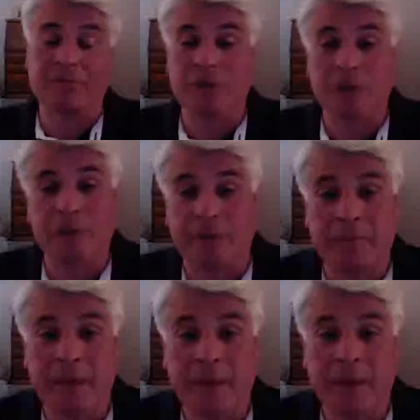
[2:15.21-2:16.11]

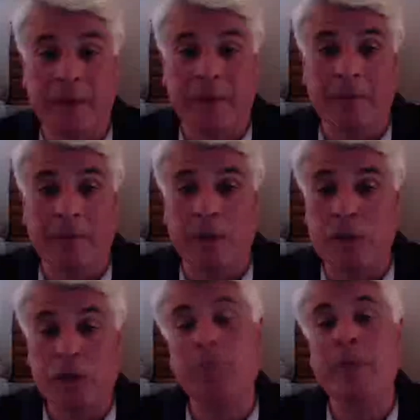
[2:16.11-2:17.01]

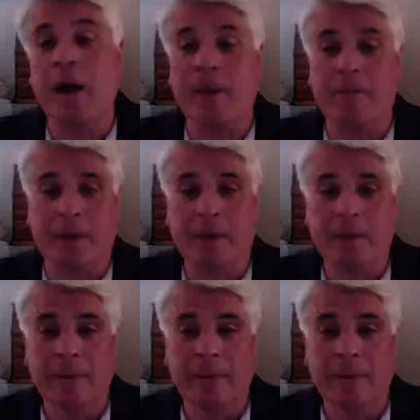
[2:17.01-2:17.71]
just beyond me.